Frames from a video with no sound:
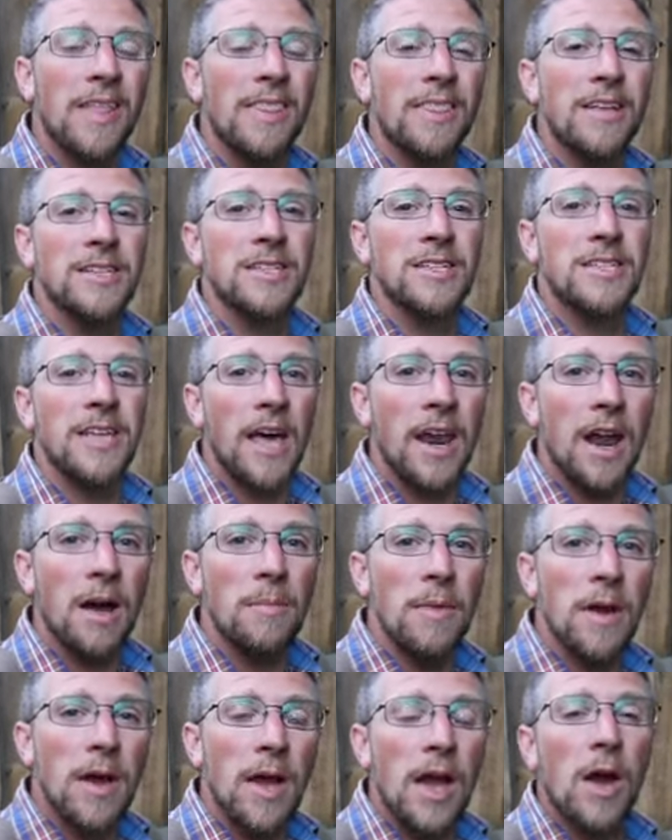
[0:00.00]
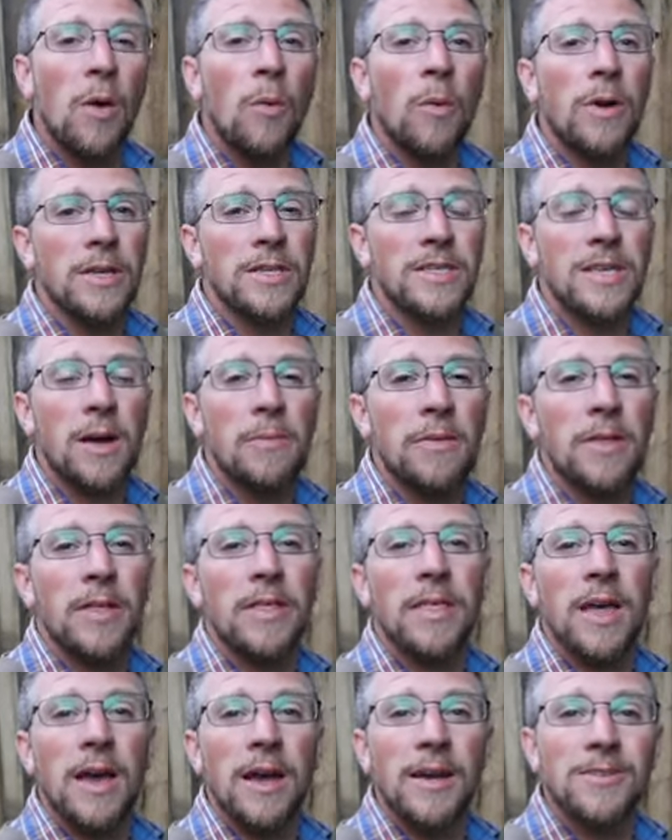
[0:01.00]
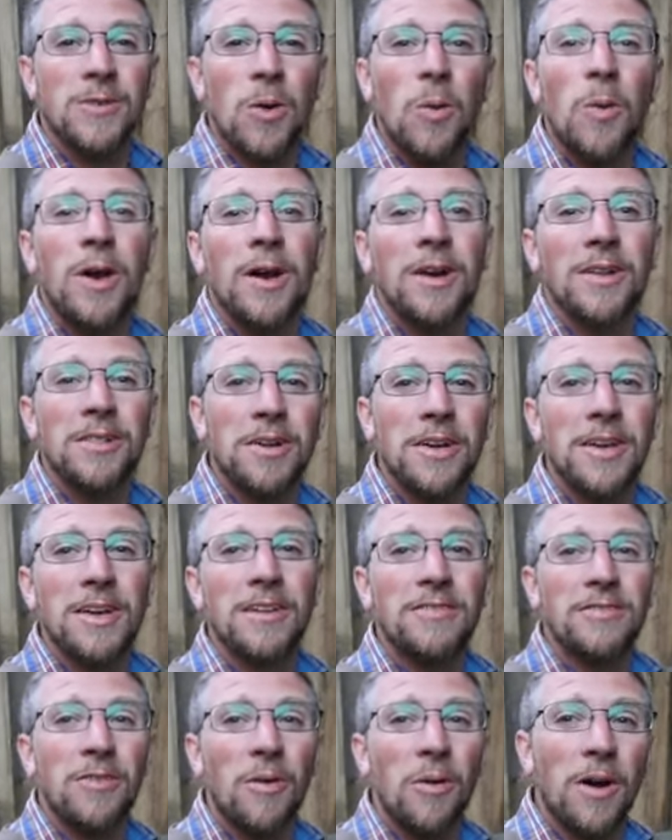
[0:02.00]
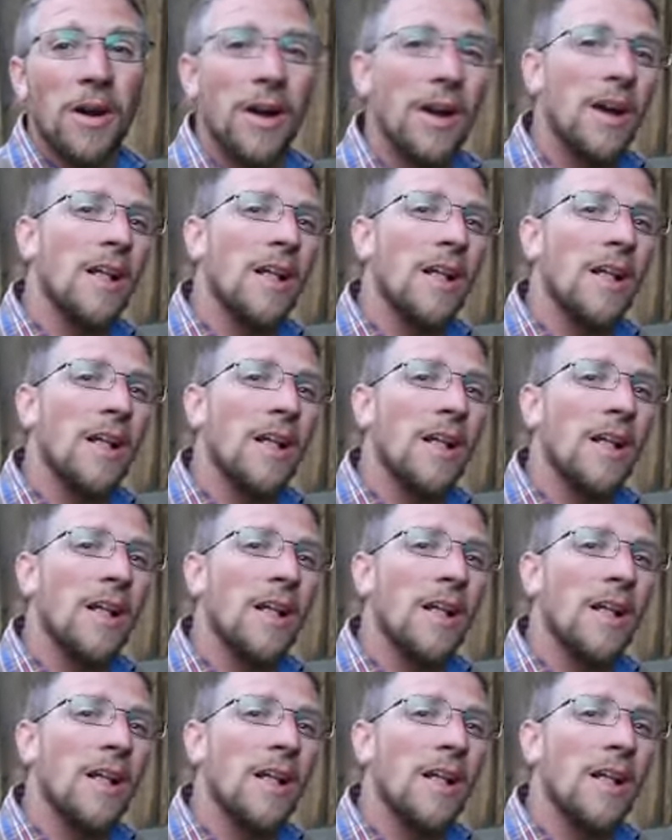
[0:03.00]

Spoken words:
the setup, and what are some of the things we are looking for.